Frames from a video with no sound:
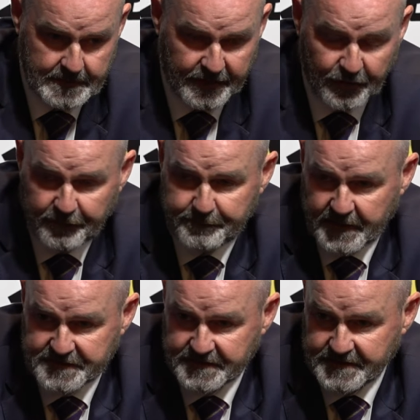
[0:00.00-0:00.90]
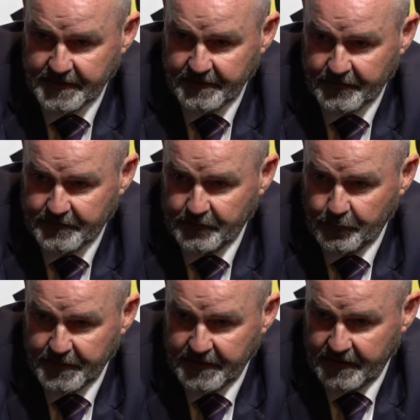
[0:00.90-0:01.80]
enough passes together to
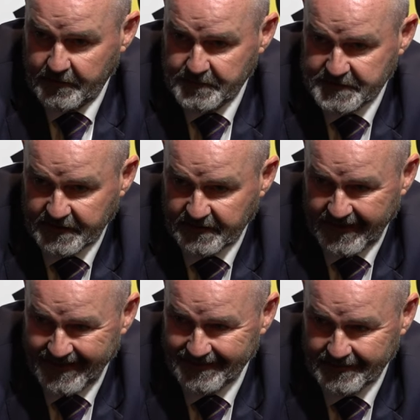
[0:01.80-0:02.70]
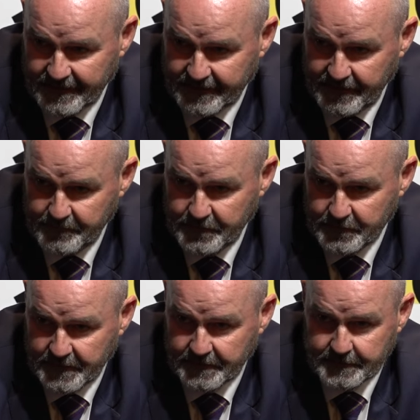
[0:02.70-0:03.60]
open the game. Certainly early in the game
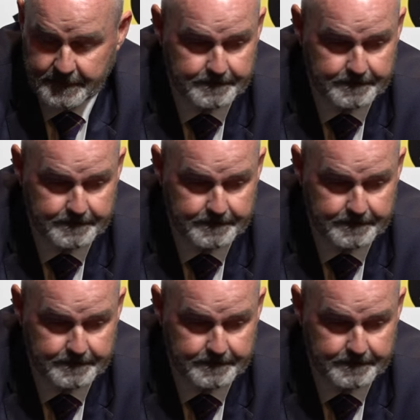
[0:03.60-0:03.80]
when